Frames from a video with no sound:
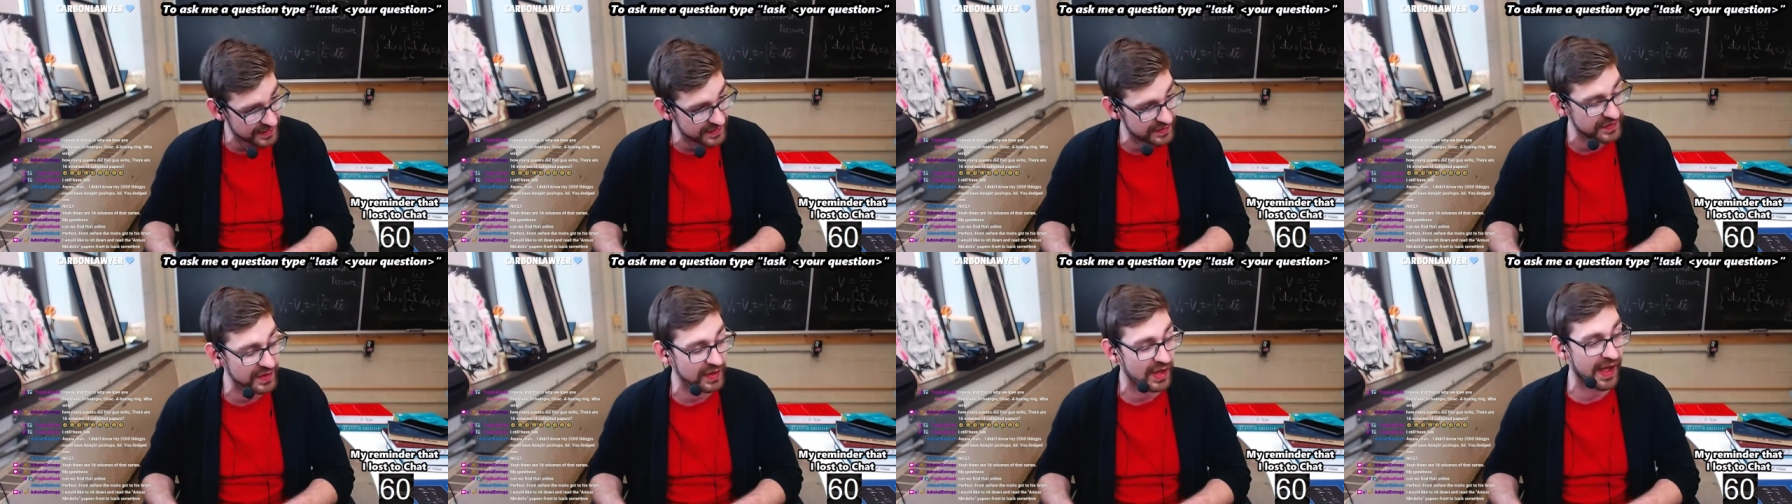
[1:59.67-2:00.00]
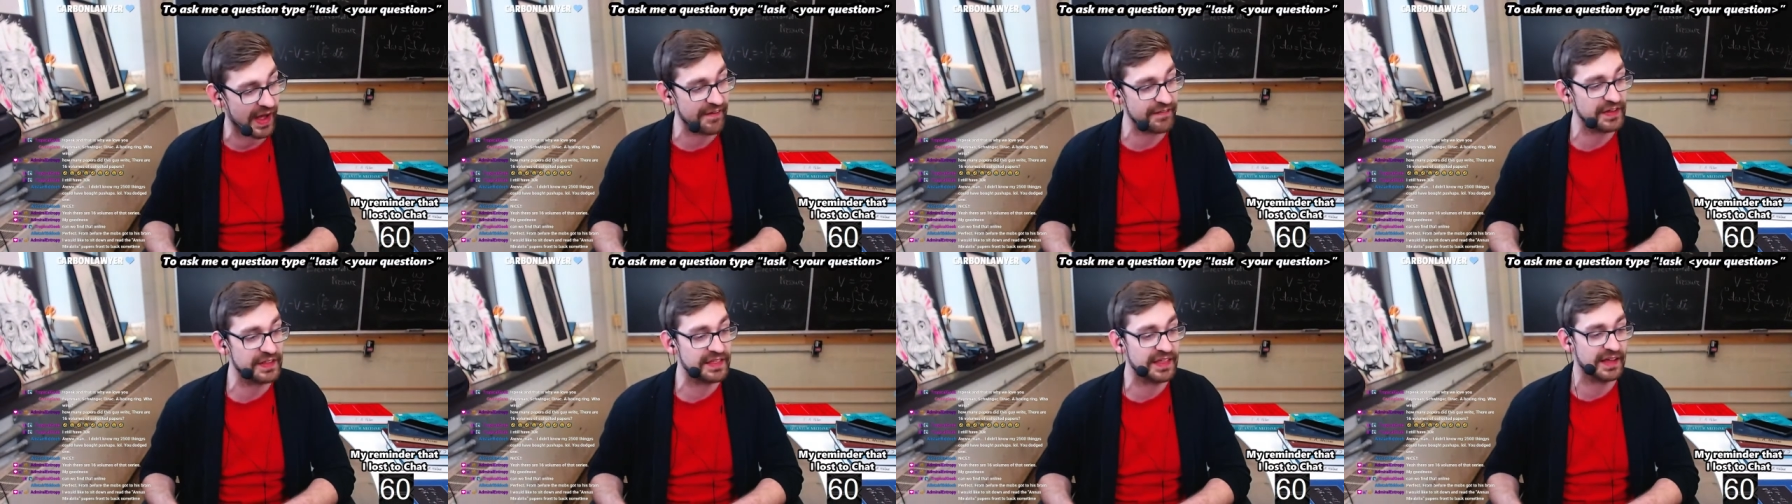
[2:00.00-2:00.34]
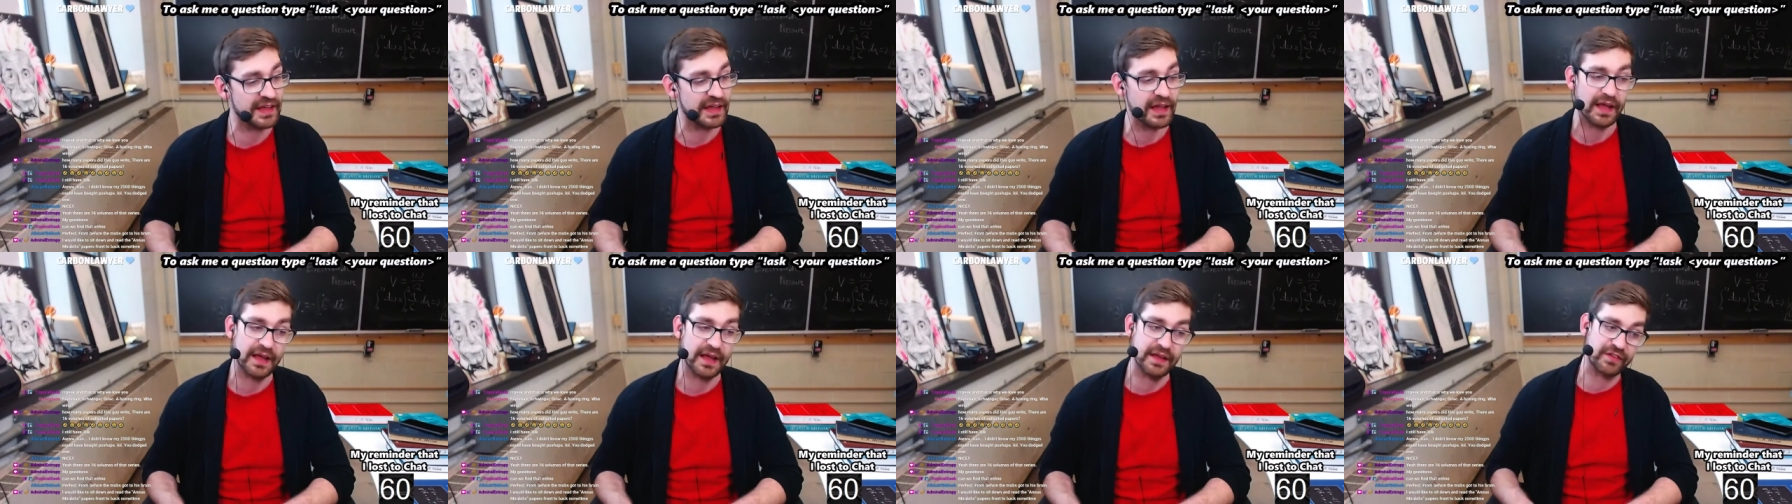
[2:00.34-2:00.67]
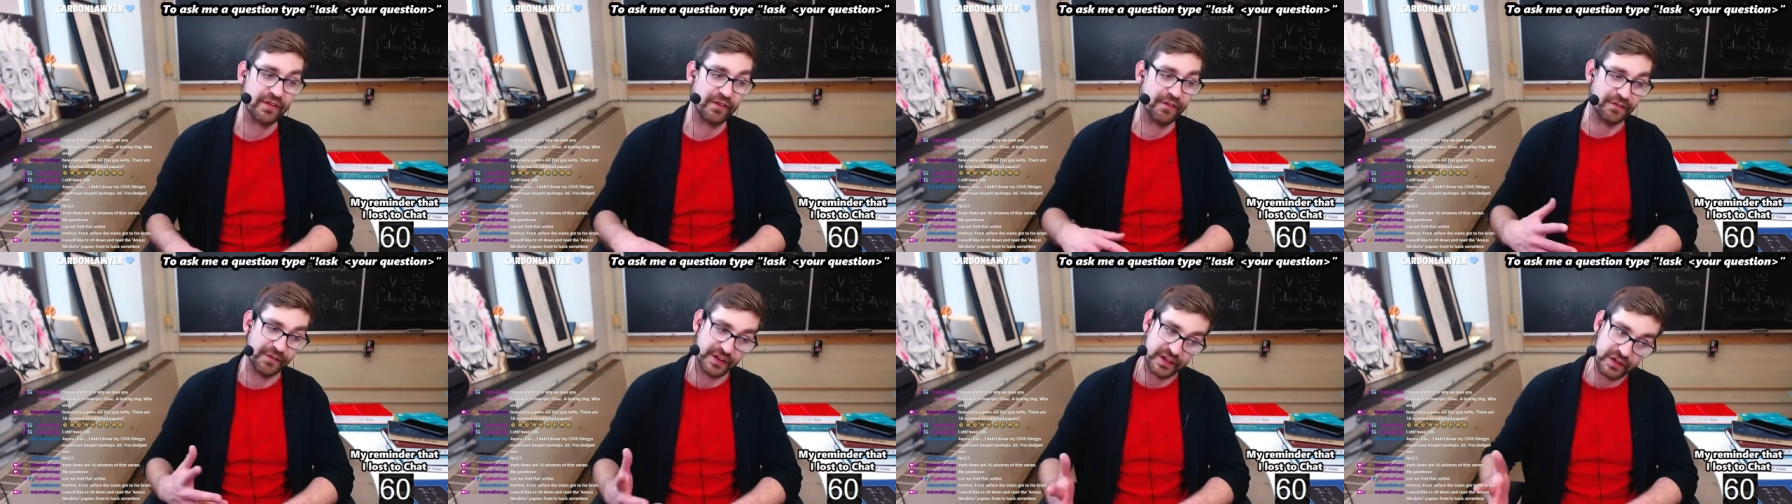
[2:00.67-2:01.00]
is everything is
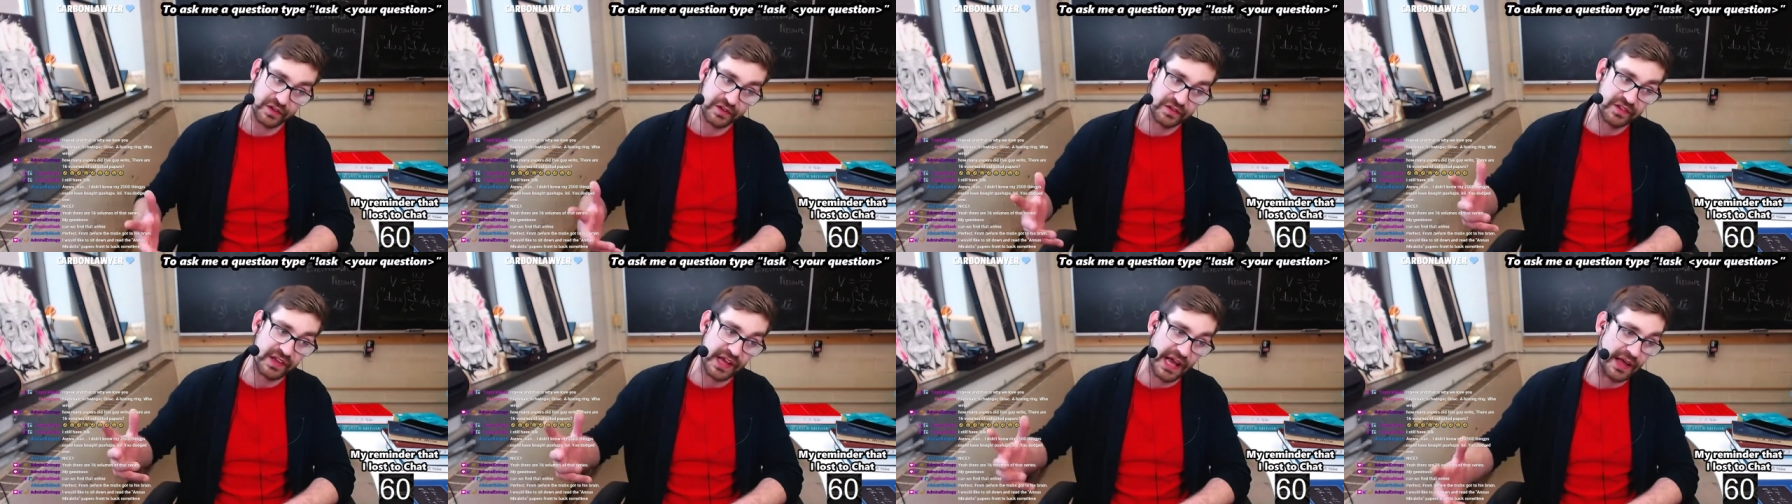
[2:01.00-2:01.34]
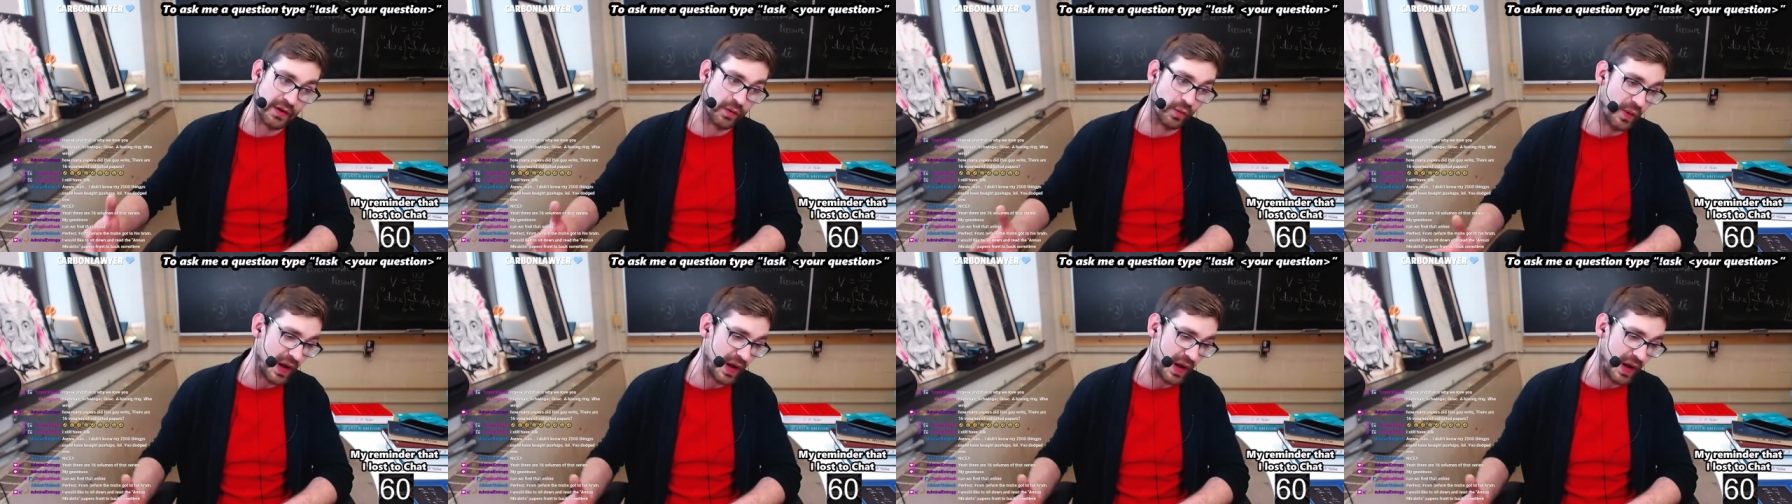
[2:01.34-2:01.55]
fields and